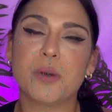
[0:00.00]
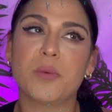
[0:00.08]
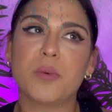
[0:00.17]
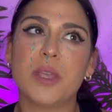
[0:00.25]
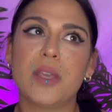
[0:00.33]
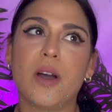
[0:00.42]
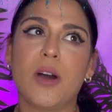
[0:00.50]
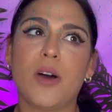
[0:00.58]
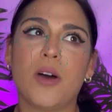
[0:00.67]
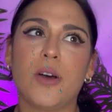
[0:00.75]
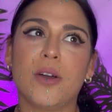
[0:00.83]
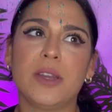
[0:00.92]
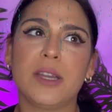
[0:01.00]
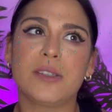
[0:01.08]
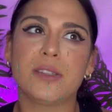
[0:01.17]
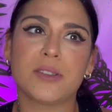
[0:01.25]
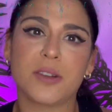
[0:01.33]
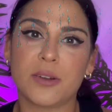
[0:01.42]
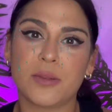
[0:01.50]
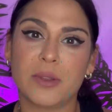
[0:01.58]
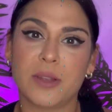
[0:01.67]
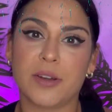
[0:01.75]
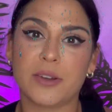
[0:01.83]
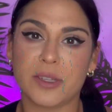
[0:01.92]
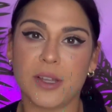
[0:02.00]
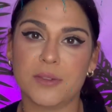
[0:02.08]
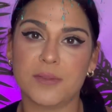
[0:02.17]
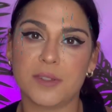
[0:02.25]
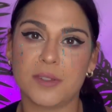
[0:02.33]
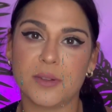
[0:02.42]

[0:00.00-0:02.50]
but we all need to start within ourselves.